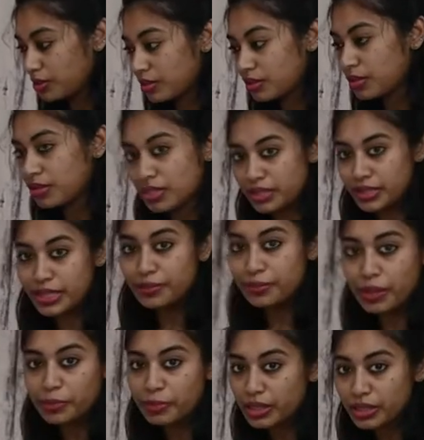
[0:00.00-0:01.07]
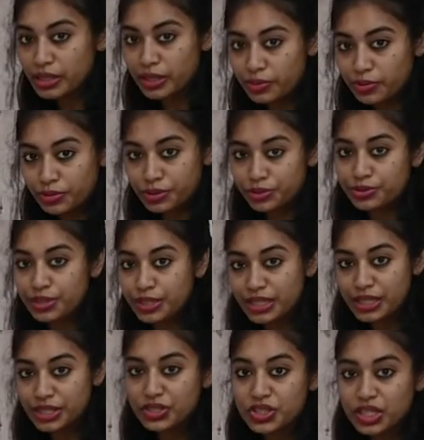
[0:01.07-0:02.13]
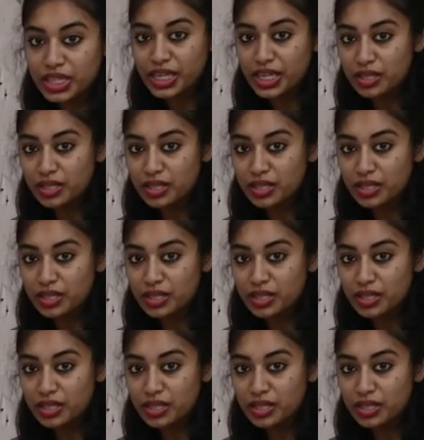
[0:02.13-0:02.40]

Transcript: This is the same camera that I was shooting initially